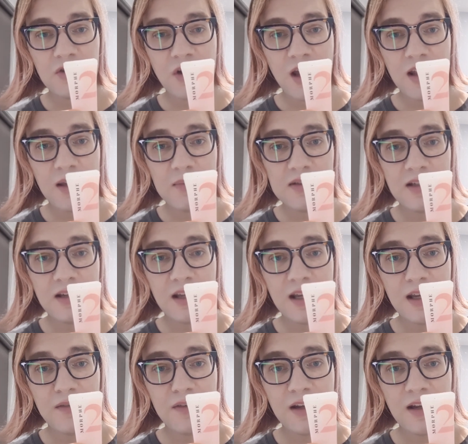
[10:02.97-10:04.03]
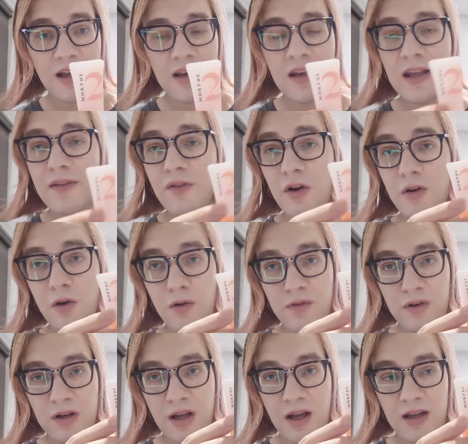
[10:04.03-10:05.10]
dry lips in the evening and leave on
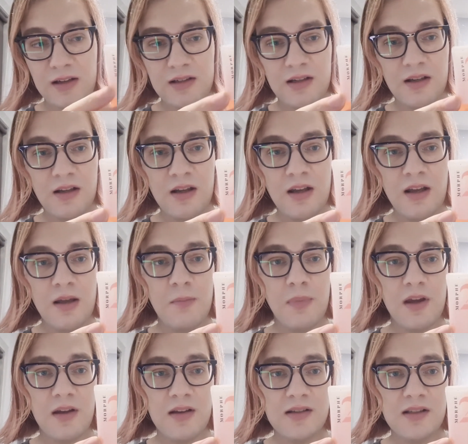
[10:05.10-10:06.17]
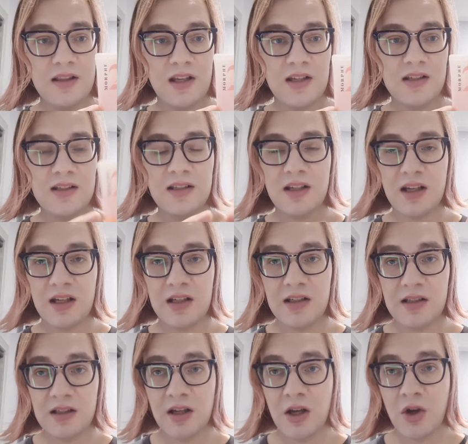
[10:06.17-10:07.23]
overnight. Because this
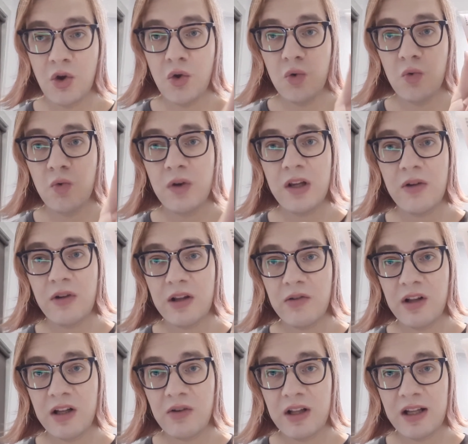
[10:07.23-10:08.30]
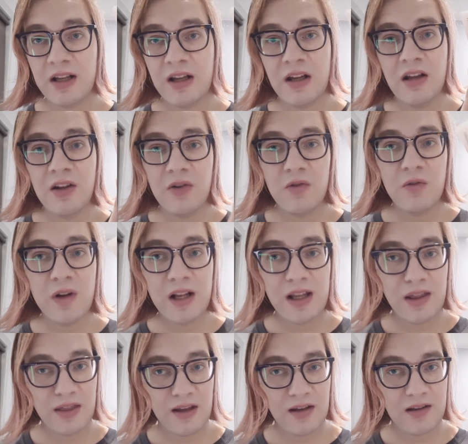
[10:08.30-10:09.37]
is really, really, really, really, really
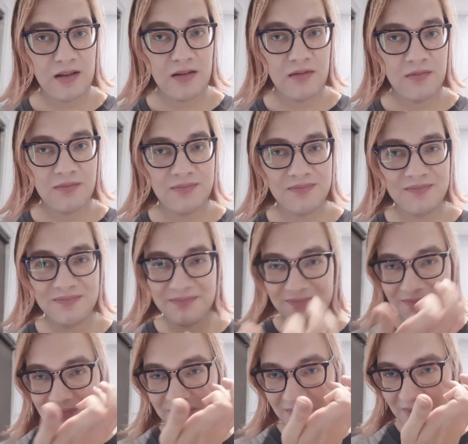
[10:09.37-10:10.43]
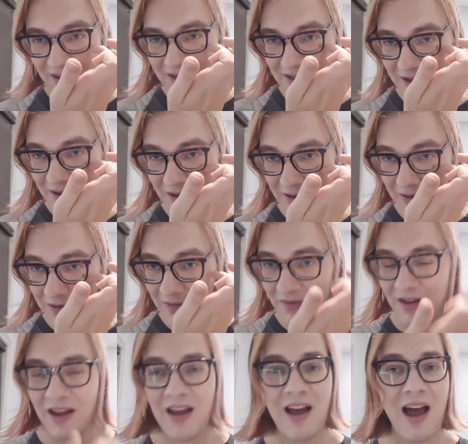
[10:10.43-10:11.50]
thick. So
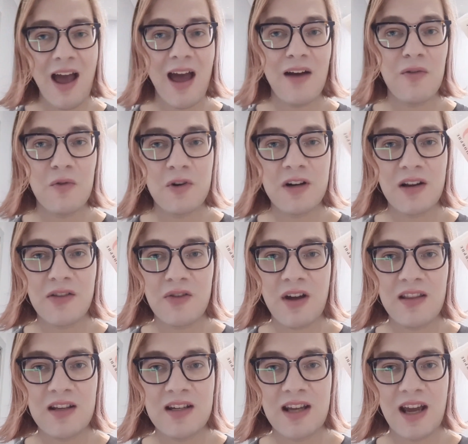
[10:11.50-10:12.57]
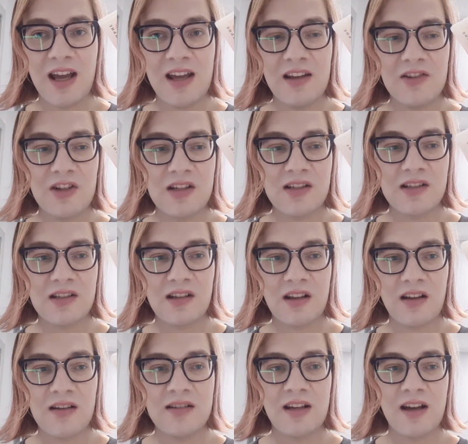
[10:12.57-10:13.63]
I have worn it throughout the day just
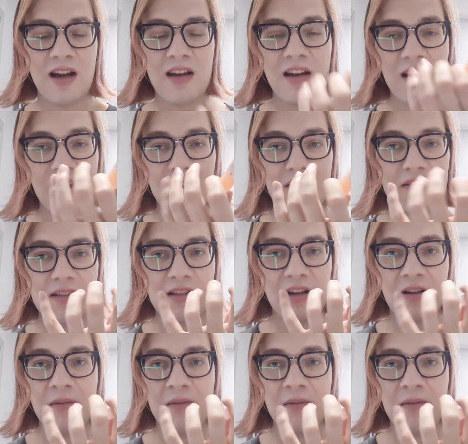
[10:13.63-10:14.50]
because it kind of gives,